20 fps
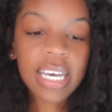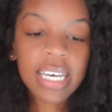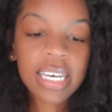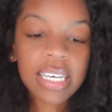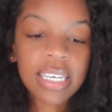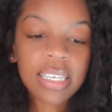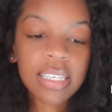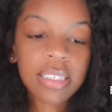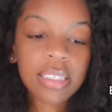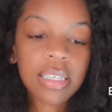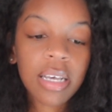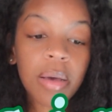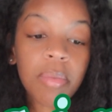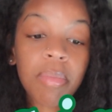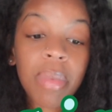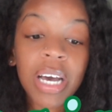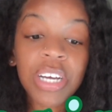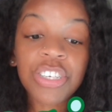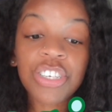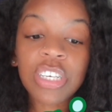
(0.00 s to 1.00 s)
is
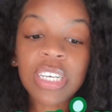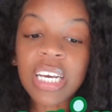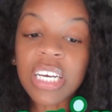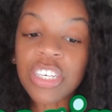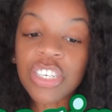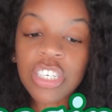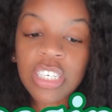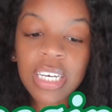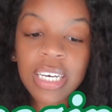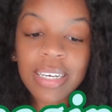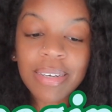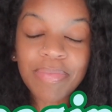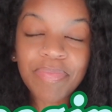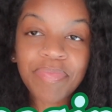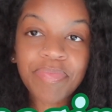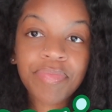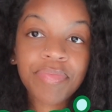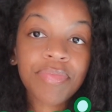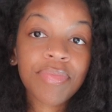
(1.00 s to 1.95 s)
imagination,